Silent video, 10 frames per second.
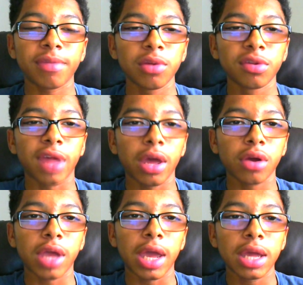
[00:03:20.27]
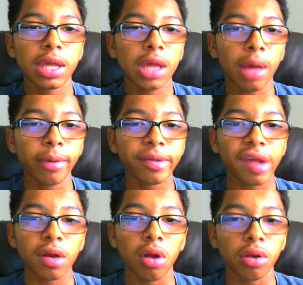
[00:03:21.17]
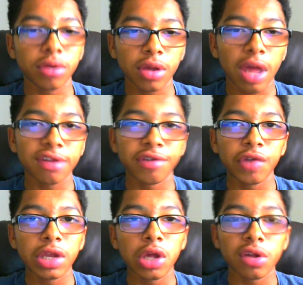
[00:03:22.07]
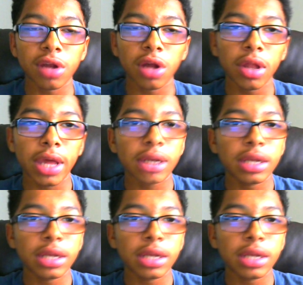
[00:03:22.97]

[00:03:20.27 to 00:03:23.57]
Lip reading: He was like, okay, I'm gonna be checking on you guys' videos and all that,